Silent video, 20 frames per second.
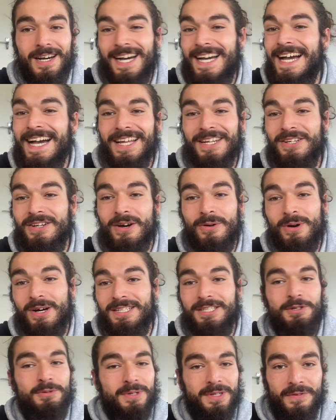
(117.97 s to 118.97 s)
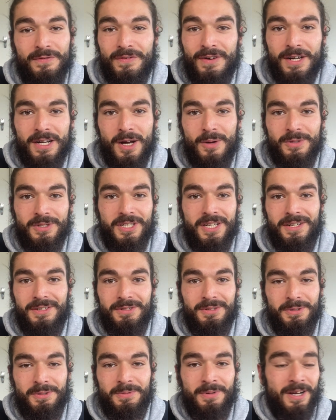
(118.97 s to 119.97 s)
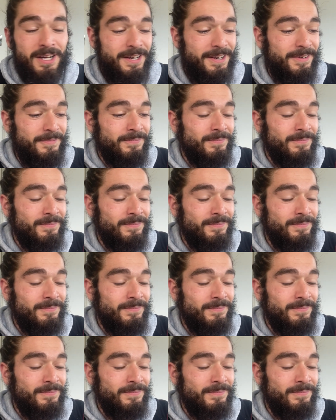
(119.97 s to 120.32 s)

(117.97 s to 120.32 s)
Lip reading: I had no idea what the fuck I was gonna do, right?